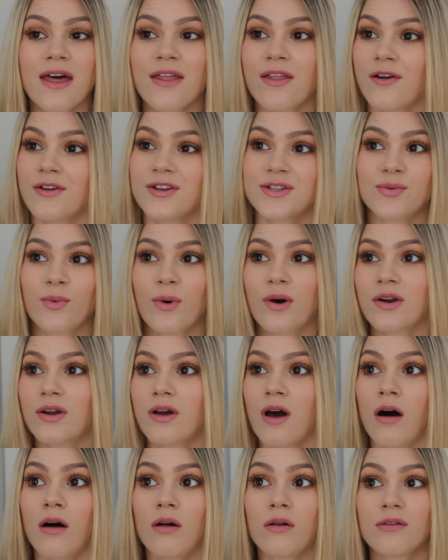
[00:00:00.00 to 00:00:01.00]
There is
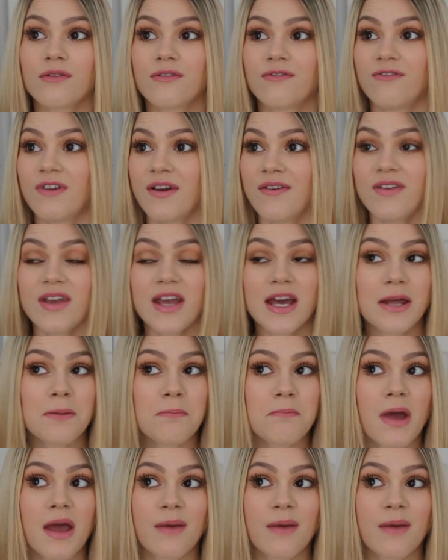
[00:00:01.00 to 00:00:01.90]
one called Vivien,